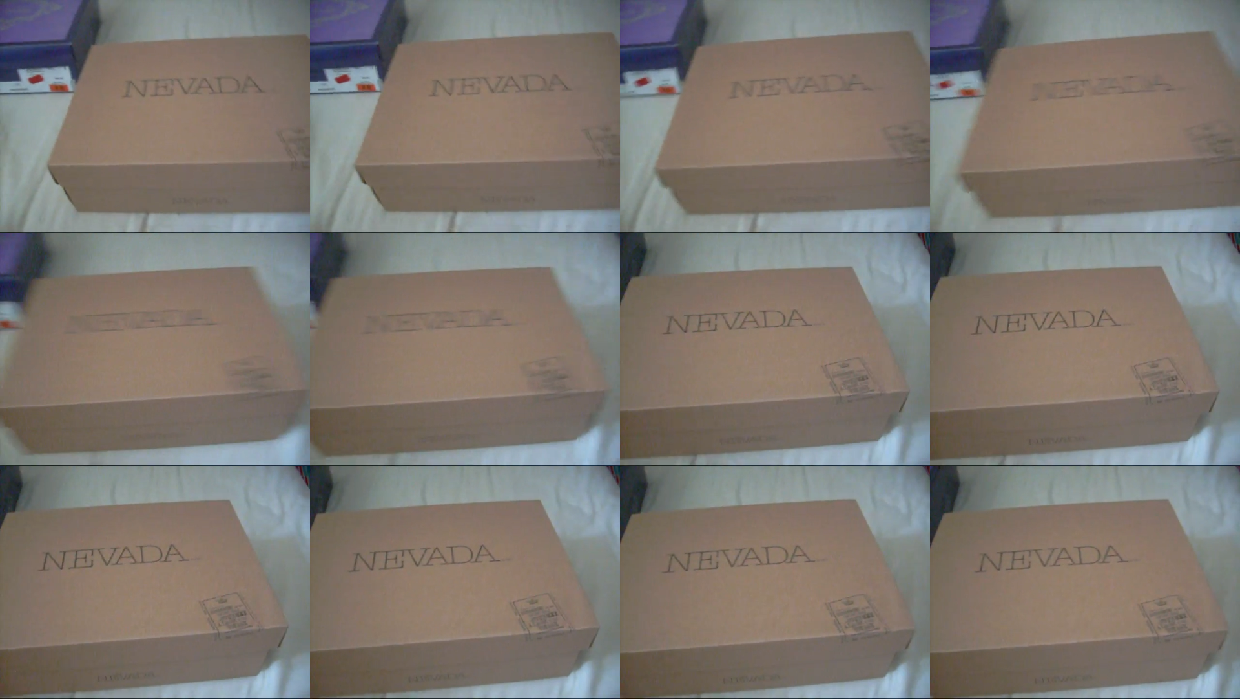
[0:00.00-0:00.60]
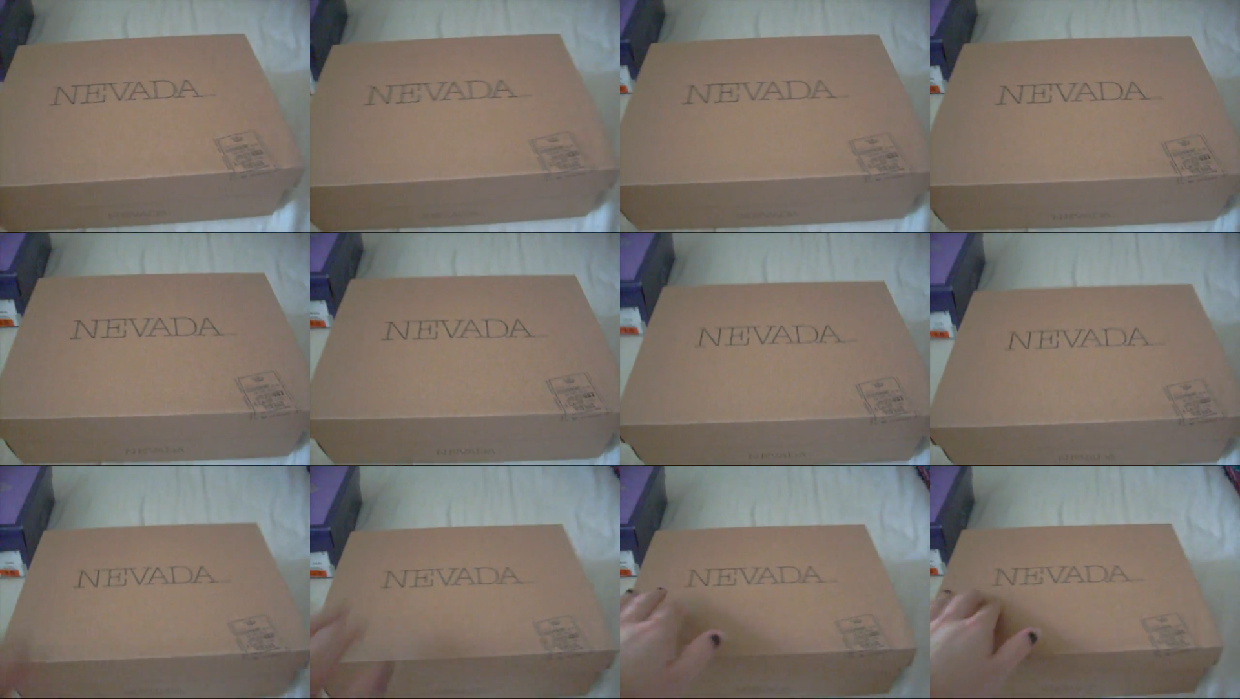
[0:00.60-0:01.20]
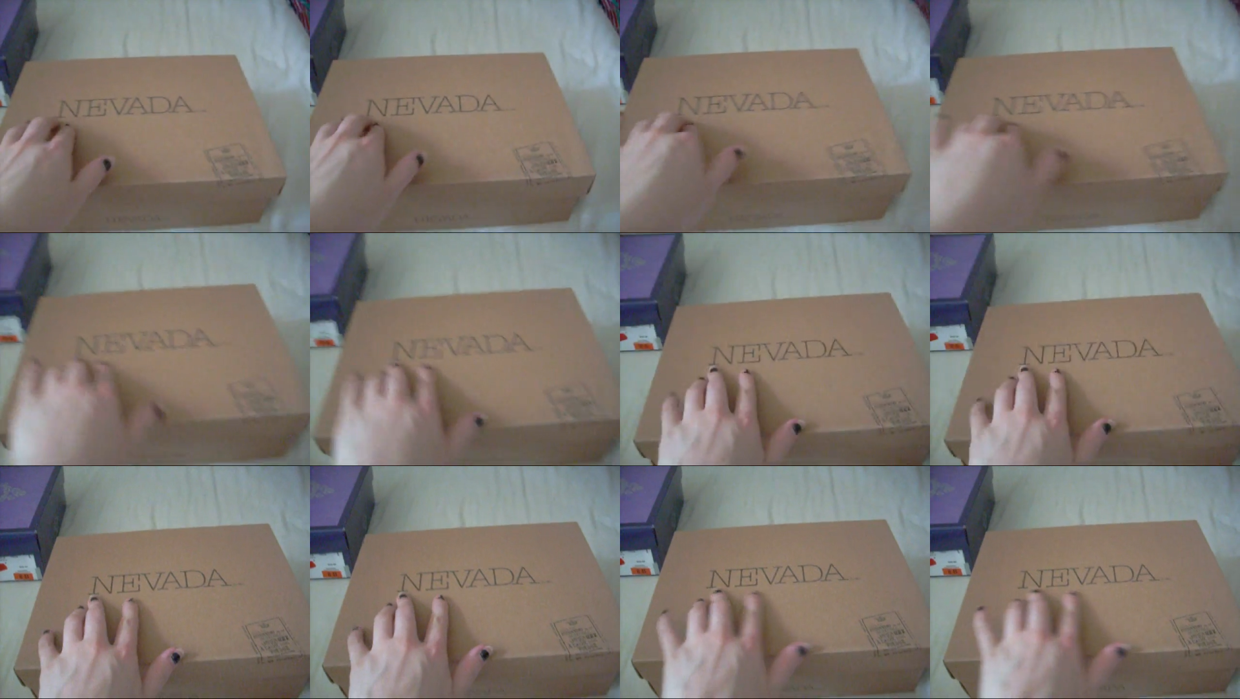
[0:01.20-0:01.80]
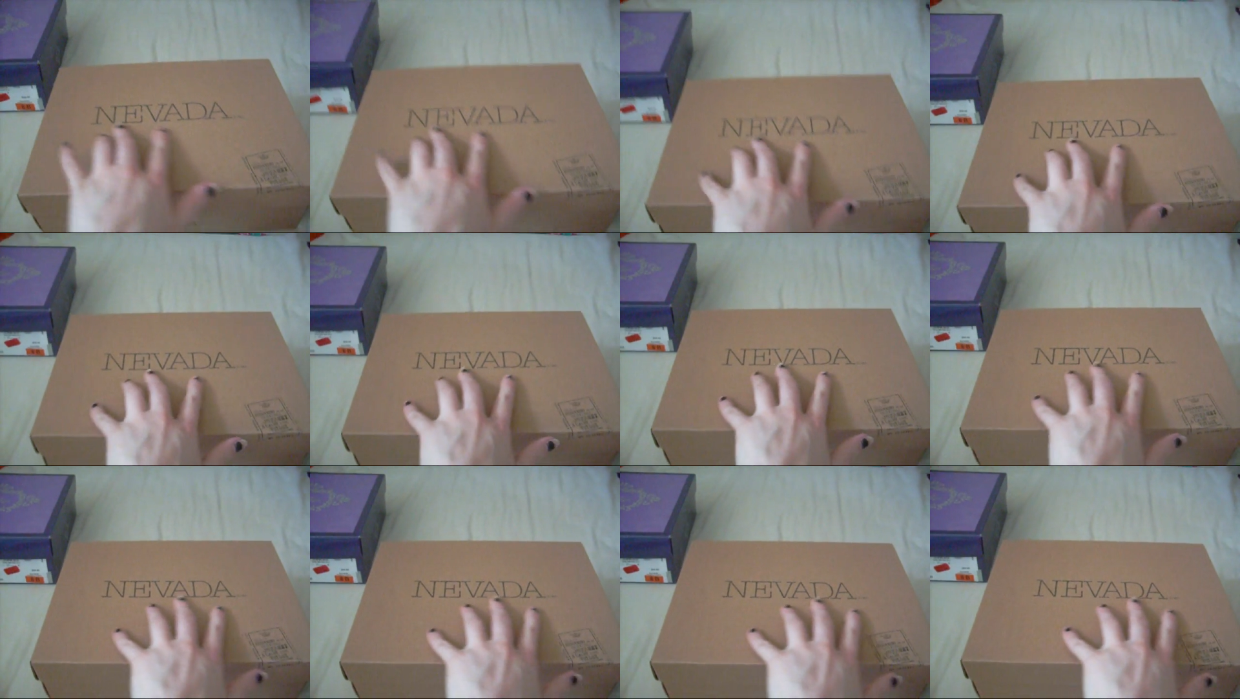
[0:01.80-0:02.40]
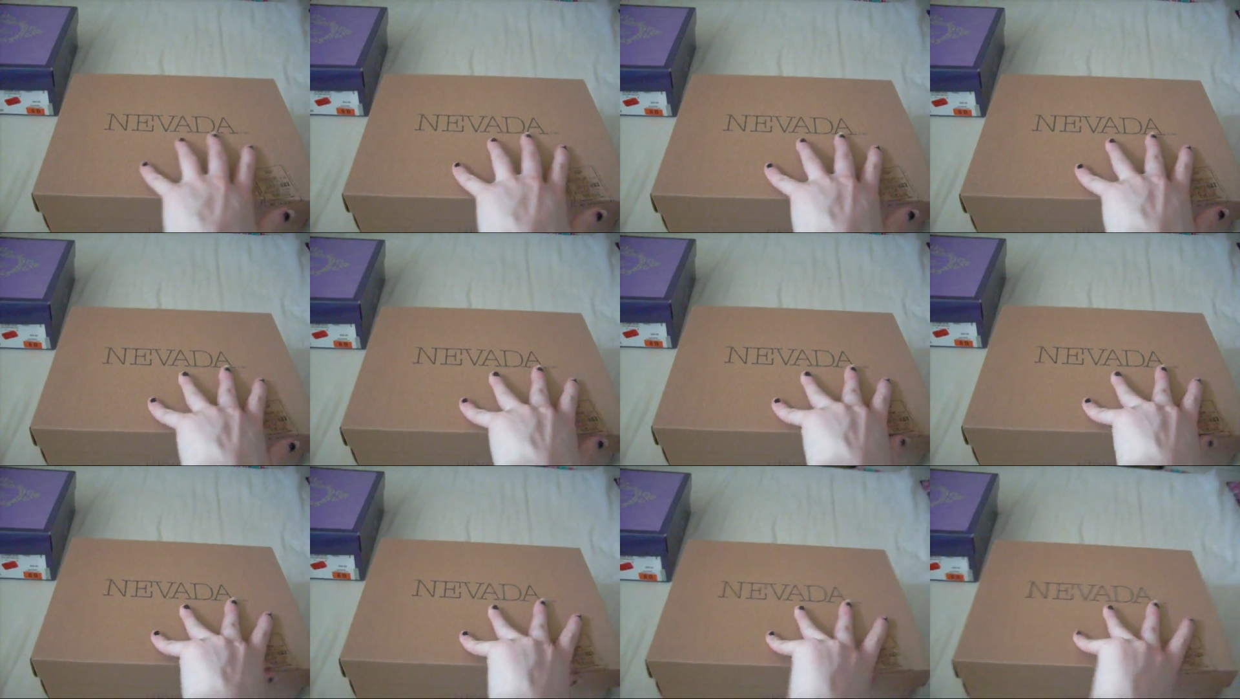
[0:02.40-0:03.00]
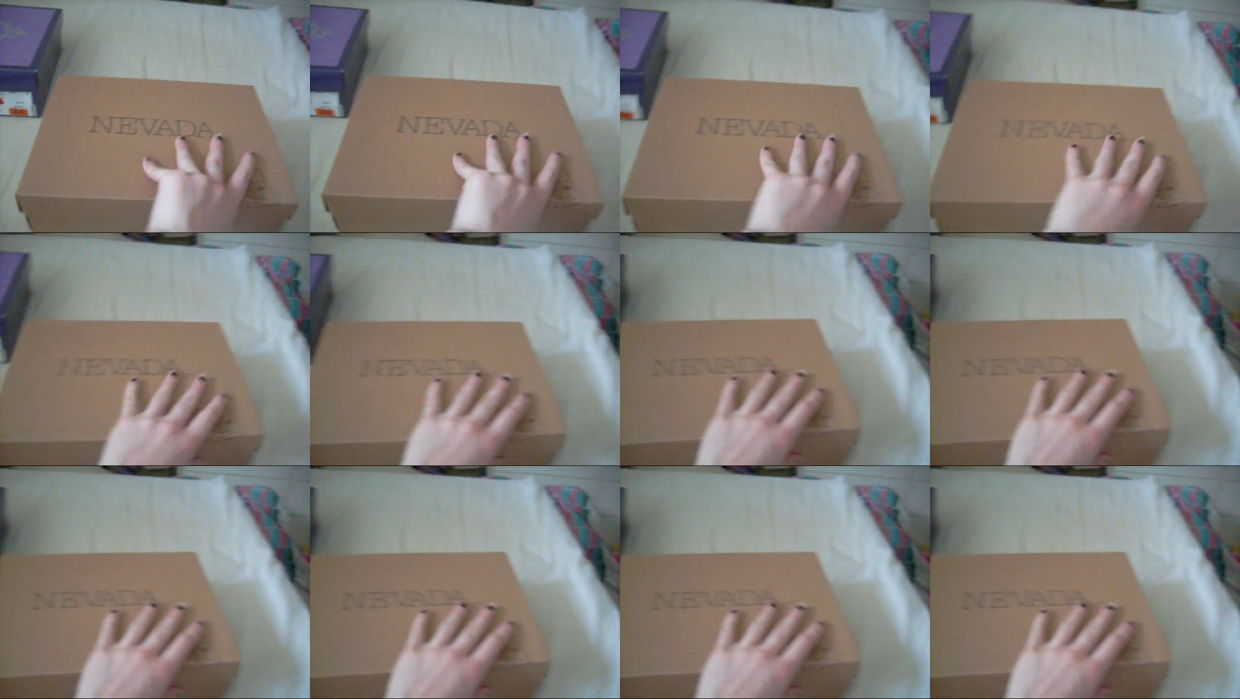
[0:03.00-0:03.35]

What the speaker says: [unreadable: no face in view]